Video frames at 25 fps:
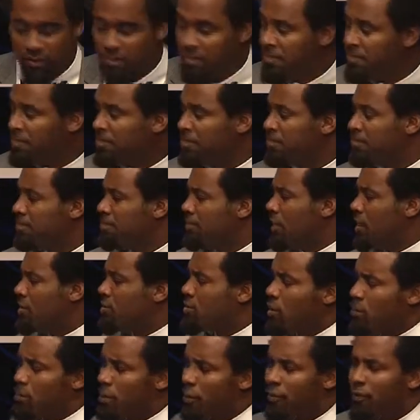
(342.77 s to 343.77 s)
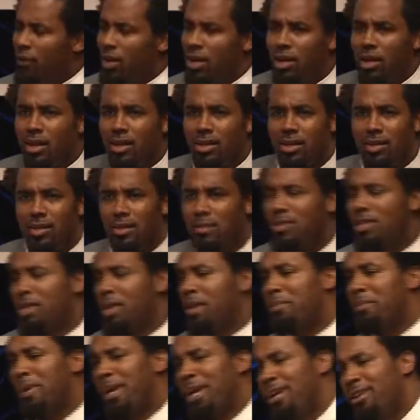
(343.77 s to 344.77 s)
And I saw my friend, I was
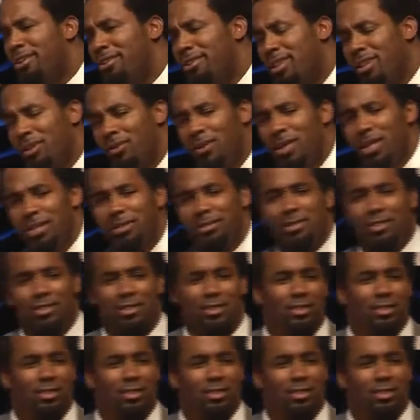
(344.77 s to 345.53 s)
like, man, you know what?